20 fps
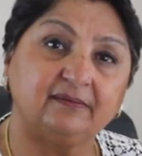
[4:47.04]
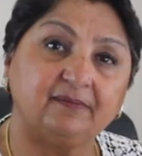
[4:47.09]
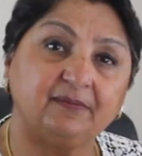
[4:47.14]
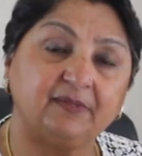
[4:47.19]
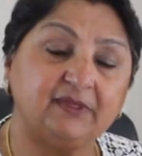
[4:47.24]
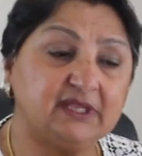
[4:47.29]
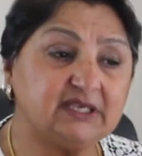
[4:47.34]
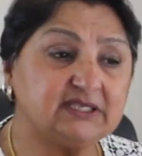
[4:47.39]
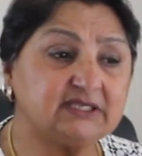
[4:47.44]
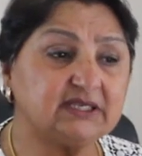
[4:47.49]

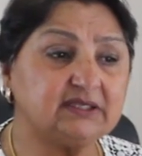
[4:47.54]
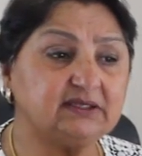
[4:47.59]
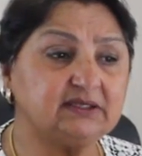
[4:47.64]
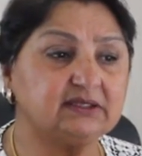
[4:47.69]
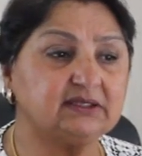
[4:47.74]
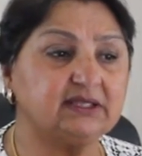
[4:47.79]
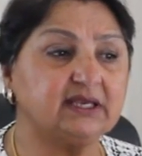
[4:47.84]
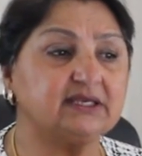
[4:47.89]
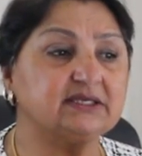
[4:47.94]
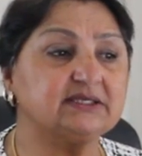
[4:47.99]
These are
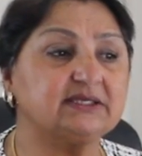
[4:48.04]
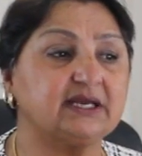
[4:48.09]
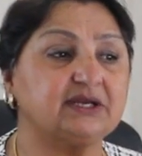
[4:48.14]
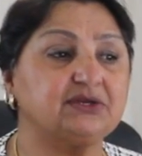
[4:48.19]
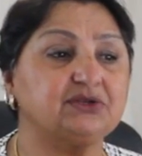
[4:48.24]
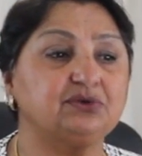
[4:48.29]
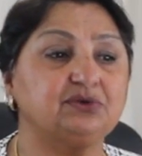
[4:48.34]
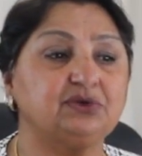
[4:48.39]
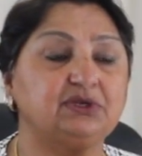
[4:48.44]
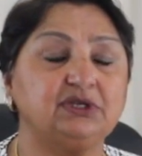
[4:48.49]
the things
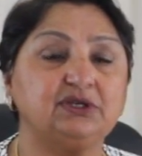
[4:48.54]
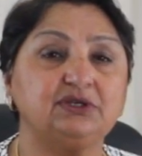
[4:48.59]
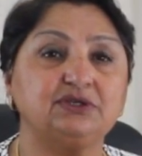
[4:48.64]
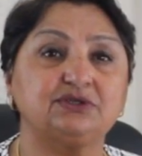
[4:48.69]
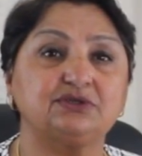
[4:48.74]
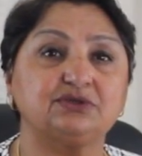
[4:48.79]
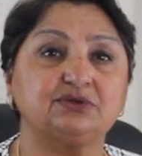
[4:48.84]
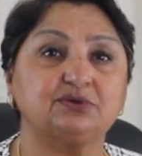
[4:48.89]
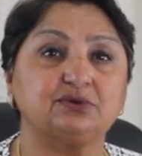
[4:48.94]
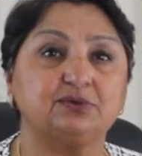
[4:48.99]
that you need
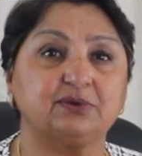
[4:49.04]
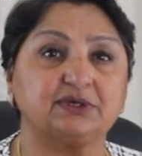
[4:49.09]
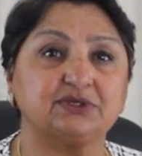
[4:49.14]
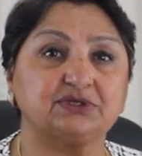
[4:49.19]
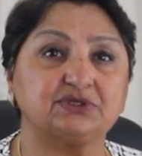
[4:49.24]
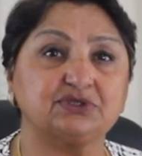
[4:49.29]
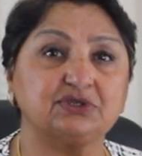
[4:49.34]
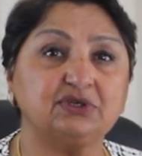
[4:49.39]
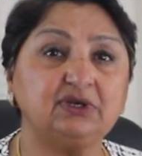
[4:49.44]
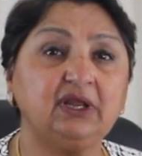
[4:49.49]
to
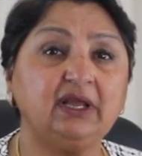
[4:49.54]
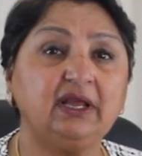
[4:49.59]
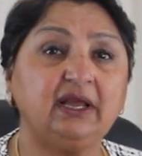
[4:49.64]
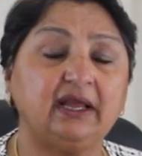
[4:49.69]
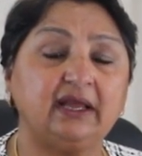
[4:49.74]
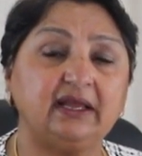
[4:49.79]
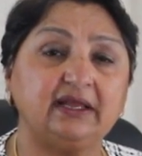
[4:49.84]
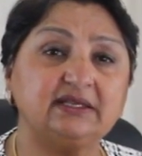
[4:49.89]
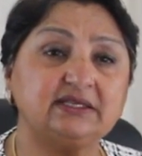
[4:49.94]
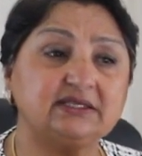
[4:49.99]
question.
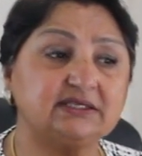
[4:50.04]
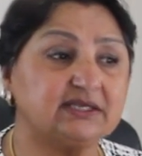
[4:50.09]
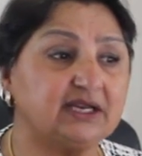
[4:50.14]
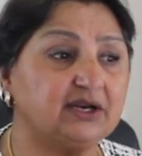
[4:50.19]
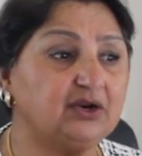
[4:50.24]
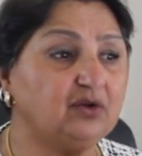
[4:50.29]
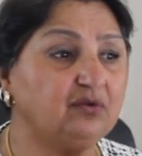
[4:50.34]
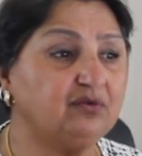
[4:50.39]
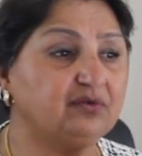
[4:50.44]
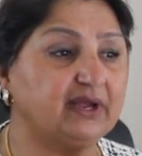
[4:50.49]

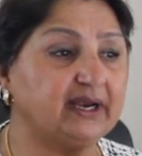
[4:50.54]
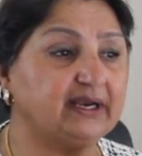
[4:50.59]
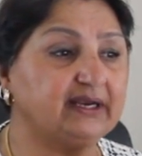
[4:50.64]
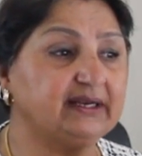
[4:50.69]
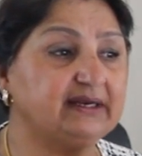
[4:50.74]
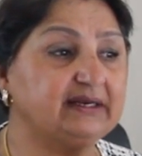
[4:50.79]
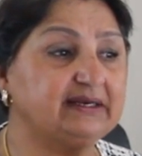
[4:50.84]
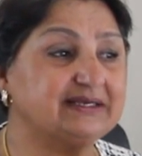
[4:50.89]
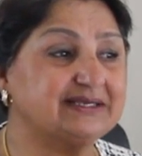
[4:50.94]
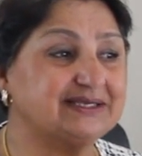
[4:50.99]
Instead of
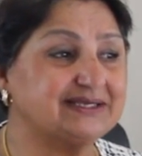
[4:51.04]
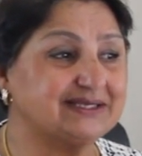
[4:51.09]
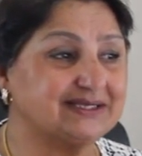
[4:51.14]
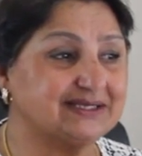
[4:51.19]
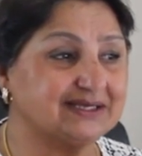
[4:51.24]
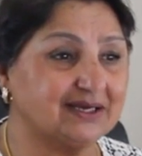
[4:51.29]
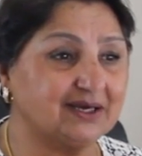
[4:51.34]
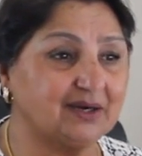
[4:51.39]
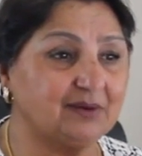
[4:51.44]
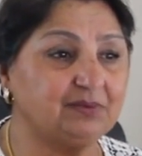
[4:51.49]
getting
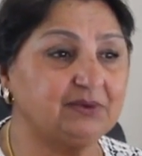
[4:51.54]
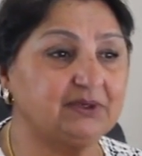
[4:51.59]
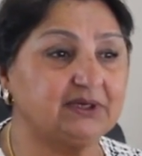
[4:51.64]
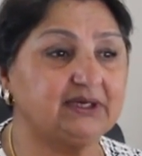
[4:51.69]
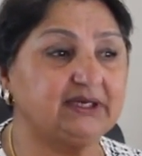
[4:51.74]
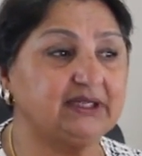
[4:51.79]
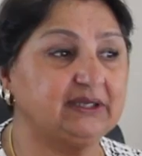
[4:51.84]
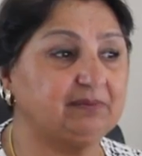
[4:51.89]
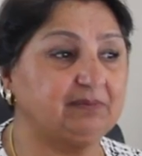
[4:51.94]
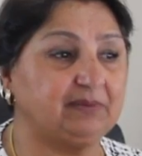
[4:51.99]

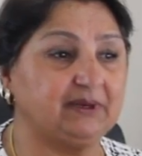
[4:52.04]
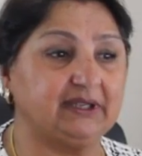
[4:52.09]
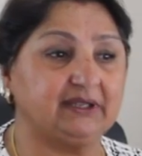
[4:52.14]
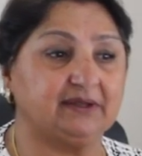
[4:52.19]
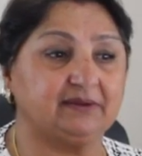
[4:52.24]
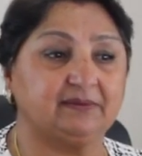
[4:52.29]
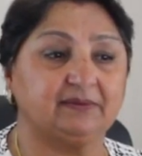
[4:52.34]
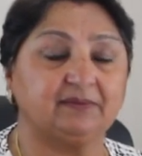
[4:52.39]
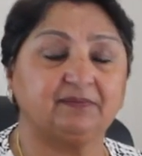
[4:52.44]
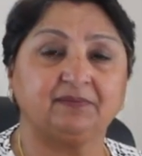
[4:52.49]
disturbed
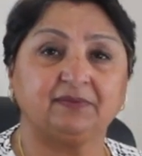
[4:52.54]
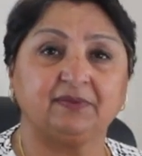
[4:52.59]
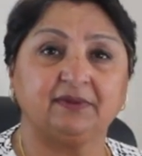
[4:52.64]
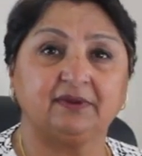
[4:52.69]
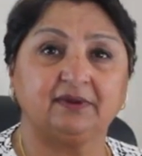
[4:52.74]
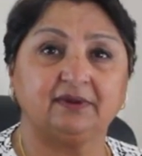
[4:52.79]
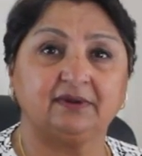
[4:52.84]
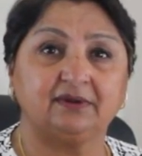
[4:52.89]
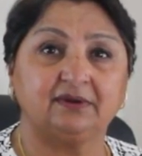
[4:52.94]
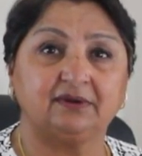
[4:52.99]
deeply,
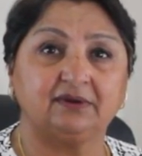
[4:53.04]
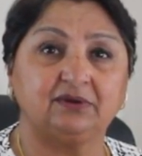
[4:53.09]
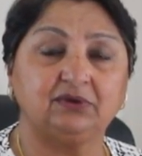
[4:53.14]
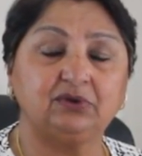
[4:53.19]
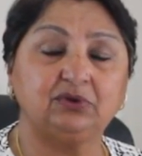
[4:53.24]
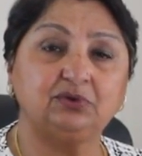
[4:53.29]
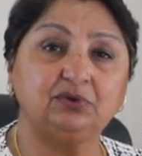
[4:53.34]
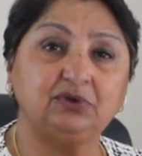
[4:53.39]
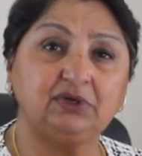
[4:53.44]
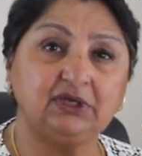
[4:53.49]

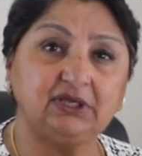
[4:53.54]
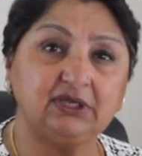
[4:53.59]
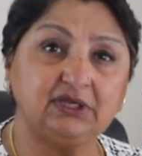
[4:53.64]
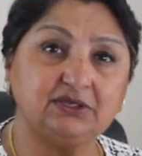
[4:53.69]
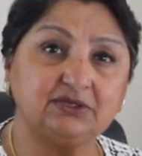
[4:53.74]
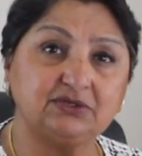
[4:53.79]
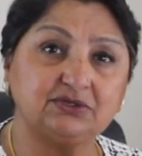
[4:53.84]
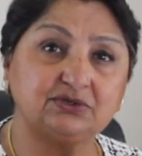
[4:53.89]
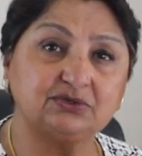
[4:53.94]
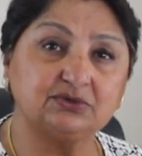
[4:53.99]
you
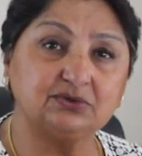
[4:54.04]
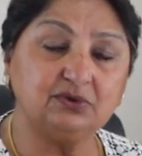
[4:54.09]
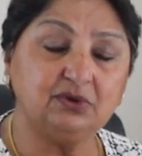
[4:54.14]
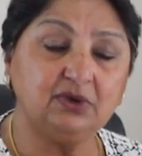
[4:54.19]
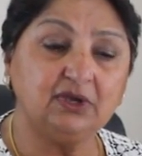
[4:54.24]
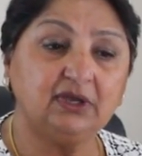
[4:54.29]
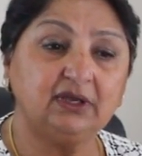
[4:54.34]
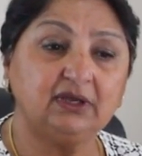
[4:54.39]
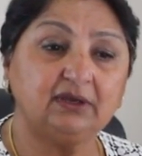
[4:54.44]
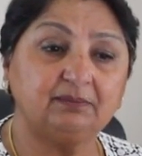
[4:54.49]
need
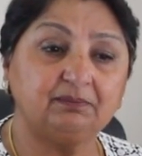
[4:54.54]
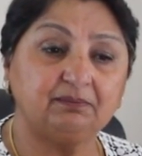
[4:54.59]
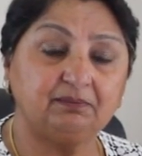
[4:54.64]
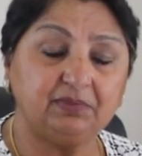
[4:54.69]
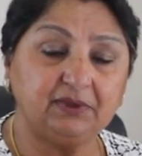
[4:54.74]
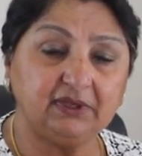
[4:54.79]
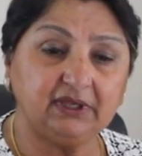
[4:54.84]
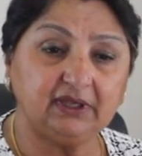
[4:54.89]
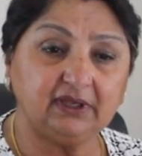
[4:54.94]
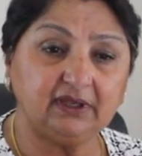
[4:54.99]
to
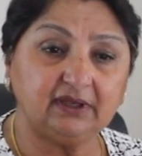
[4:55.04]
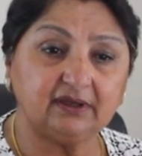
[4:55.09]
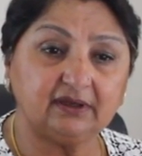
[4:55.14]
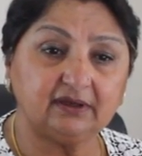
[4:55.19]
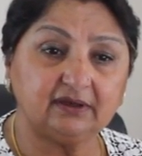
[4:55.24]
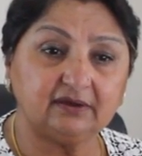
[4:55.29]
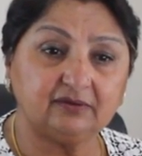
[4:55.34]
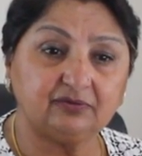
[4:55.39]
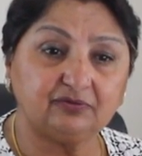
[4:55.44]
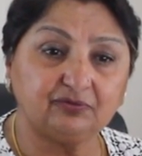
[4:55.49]
be
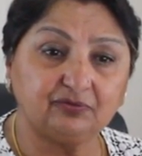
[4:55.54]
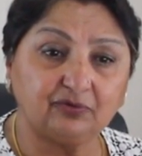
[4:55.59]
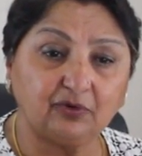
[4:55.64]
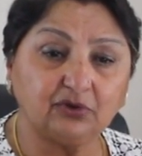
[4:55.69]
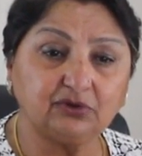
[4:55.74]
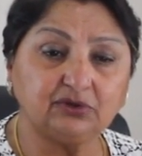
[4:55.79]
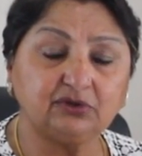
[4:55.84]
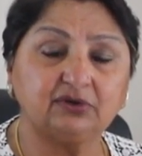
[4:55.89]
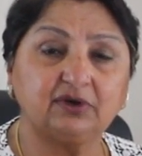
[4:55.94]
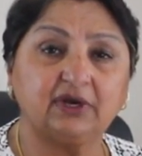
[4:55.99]

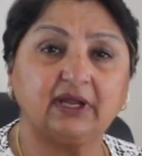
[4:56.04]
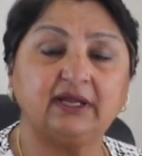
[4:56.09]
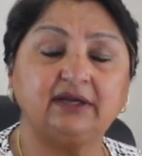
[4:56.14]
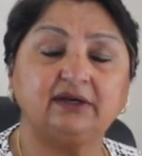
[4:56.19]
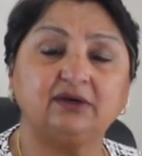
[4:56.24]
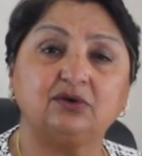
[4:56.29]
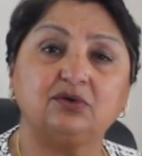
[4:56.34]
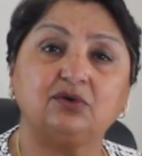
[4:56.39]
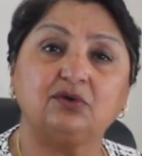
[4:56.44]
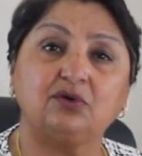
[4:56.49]

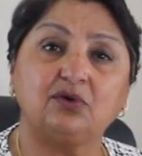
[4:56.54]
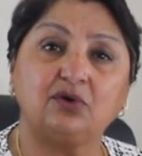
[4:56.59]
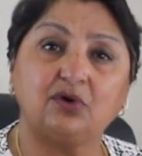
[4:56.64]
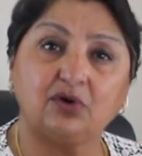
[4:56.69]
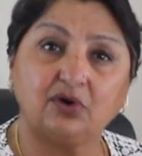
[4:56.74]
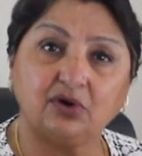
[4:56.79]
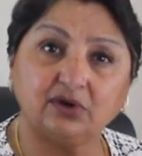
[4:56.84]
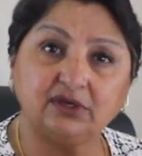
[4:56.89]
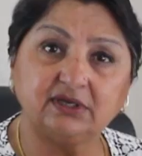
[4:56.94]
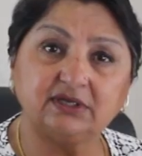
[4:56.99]
forthright,
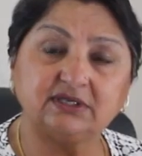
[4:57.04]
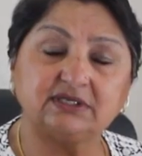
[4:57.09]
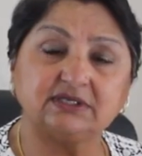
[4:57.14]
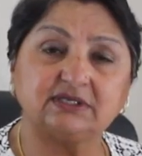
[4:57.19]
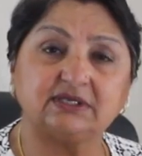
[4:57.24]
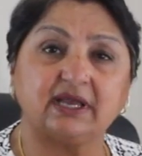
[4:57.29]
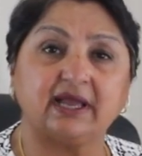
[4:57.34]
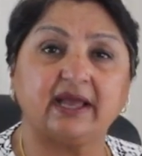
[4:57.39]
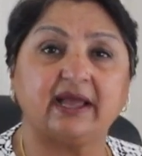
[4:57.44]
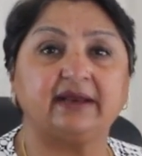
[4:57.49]

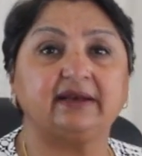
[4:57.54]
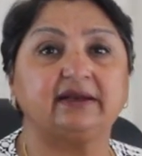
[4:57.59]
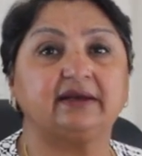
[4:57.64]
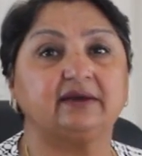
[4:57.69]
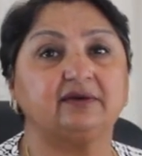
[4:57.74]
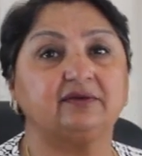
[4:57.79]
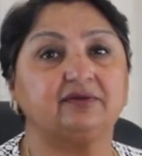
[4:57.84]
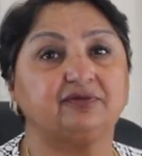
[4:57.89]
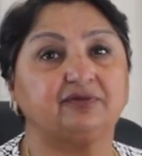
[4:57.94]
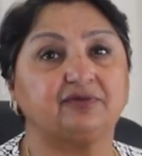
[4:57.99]
honest, and
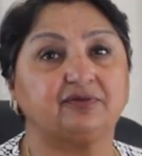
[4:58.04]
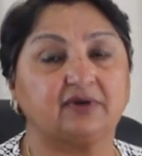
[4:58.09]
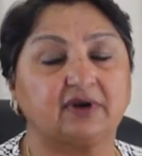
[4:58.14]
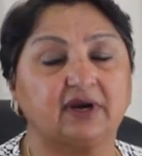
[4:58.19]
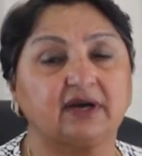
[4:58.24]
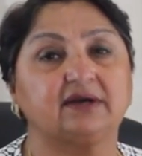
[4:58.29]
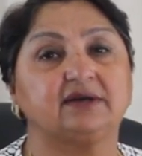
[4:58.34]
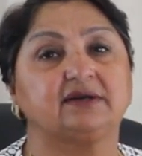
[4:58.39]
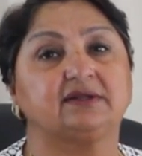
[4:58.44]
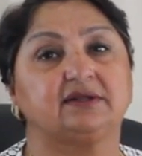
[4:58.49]

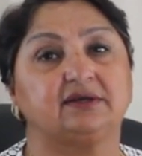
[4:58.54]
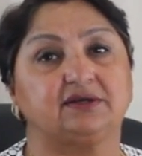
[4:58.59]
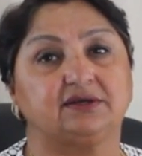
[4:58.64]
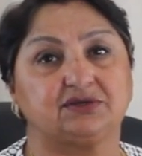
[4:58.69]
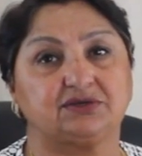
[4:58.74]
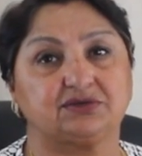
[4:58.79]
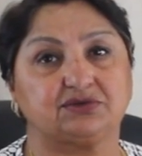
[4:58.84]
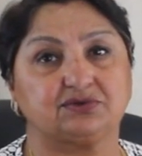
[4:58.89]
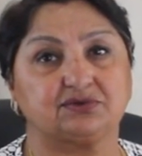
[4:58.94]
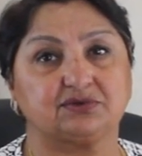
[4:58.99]
confront the
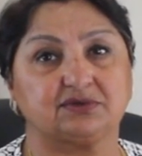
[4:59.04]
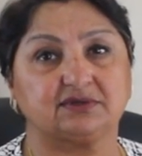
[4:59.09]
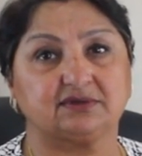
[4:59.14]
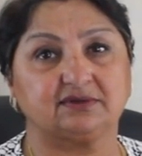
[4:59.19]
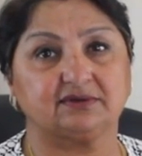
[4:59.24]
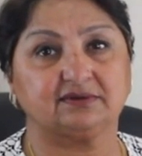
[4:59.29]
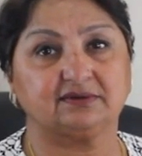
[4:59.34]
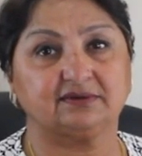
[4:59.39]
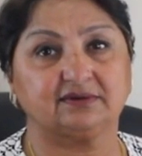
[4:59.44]
issues.